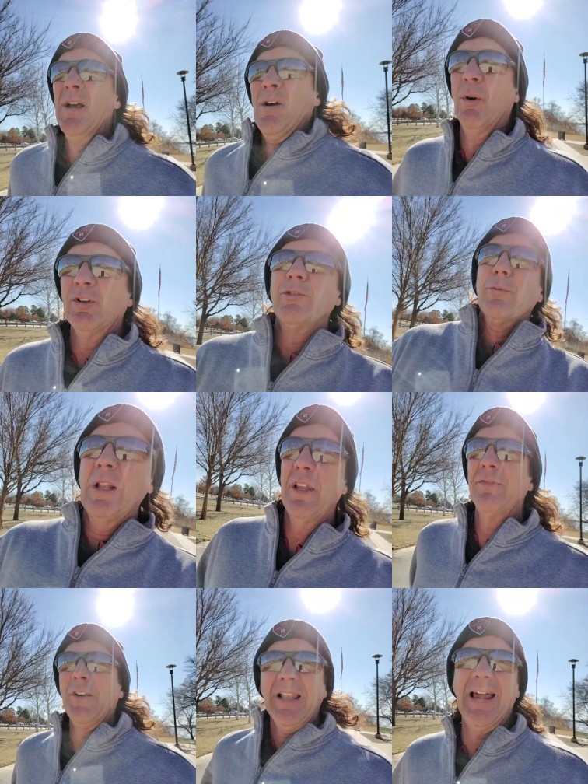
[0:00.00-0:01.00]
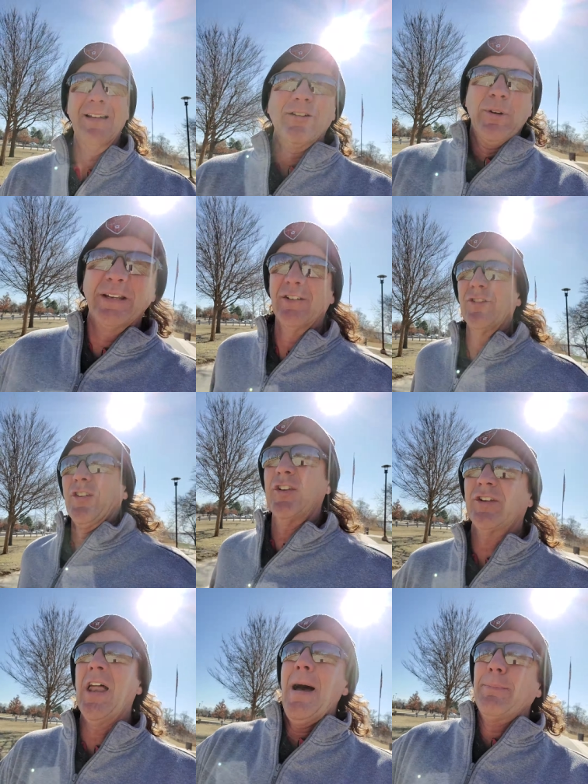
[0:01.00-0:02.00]
what you really feel like doing is just
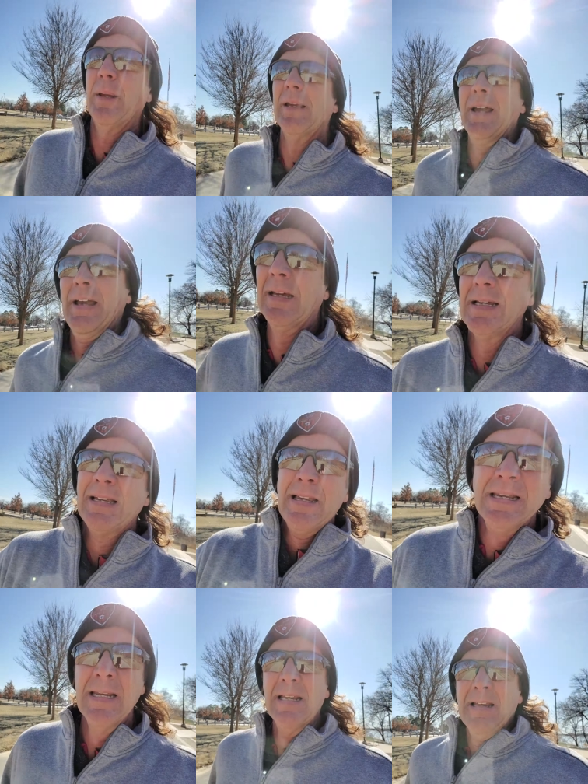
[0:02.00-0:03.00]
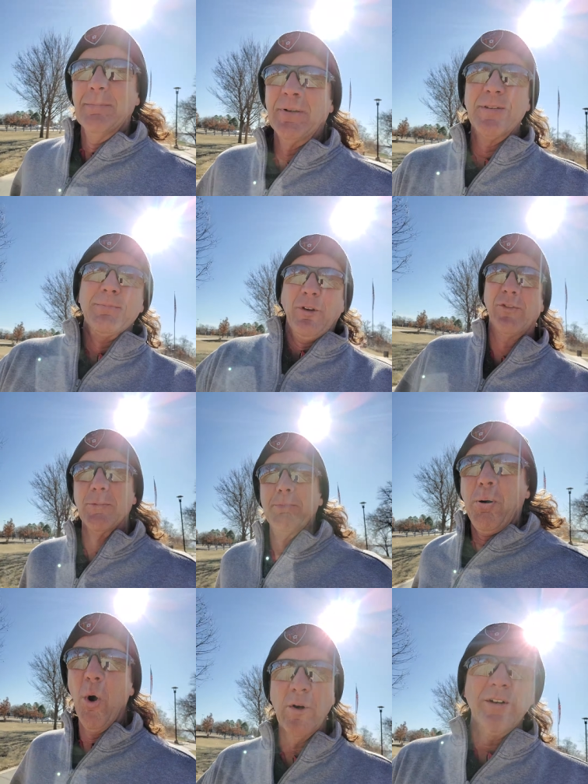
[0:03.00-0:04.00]
stopping. But the most
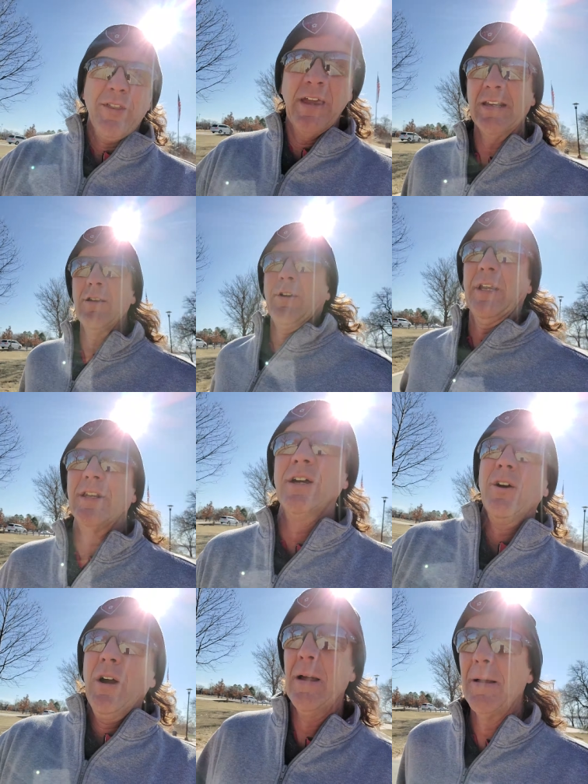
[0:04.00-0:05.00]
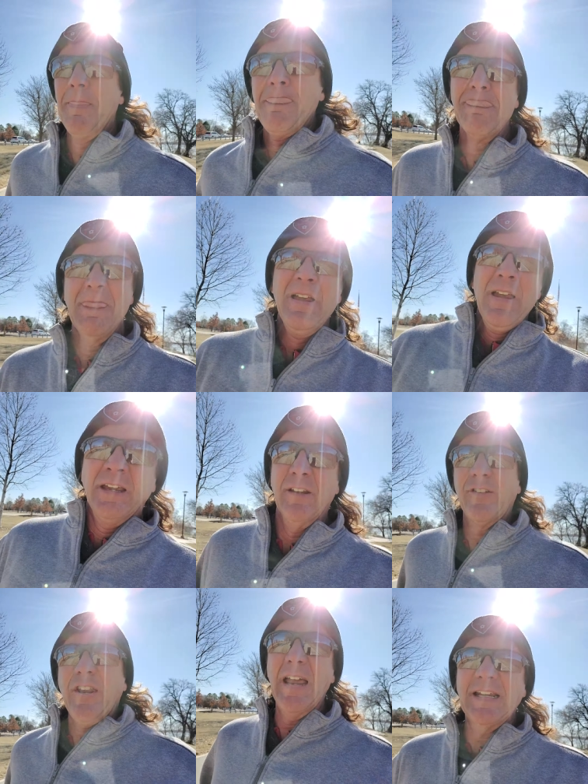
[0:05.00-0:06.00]
important thing you can do is
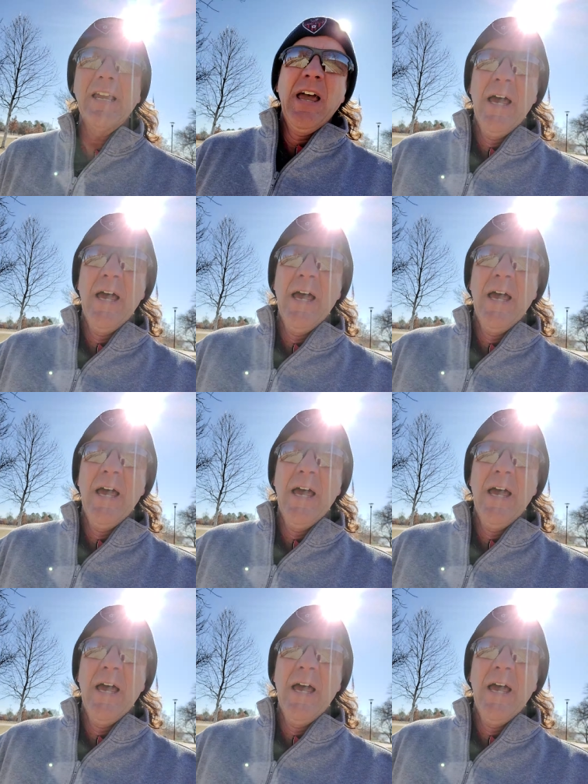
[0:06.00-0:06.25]
take